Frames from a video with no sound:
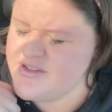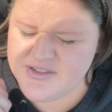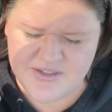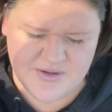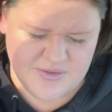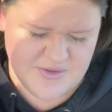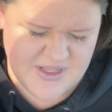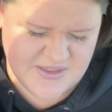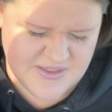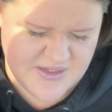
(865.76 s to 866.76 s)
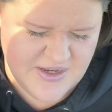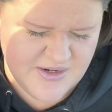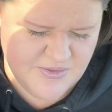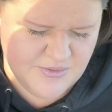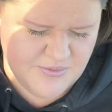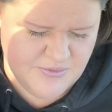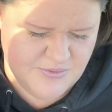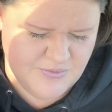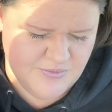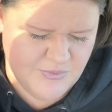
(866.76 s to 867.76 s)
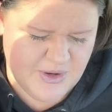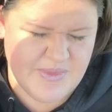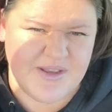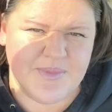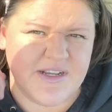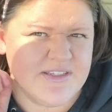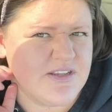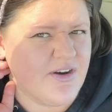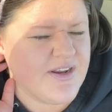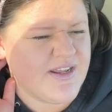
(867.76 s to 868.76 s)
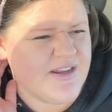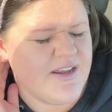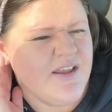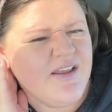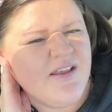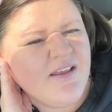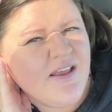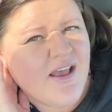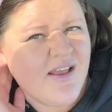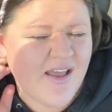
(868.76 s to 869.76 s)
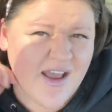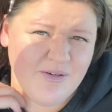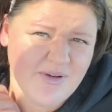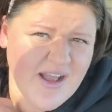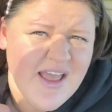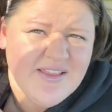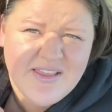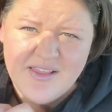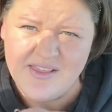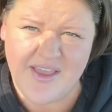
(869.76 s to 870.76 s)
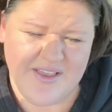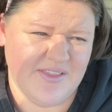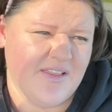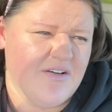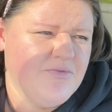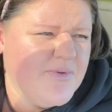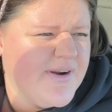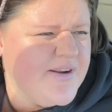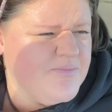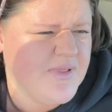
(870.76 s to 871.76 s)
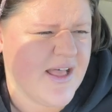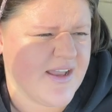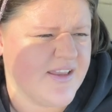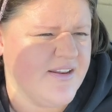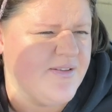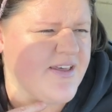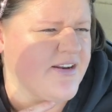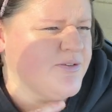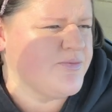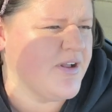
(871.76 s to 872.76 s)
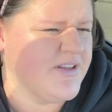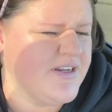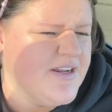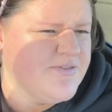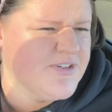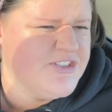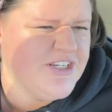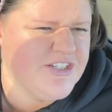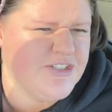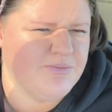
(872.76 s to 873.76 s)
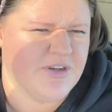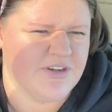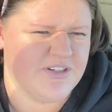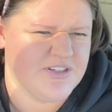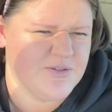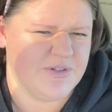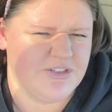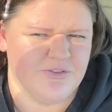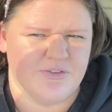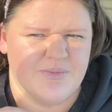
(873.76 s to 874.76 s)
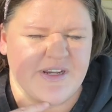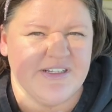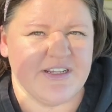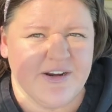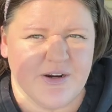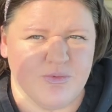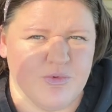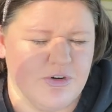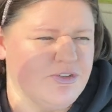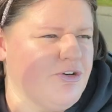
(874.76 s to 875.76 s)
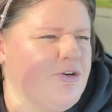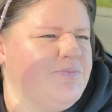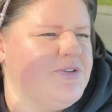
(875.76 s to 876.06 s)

So that's kind of where my mind's gone. And I, I like love wearing black and that'll probably never change. I'm not going to switch over my entire wardrobe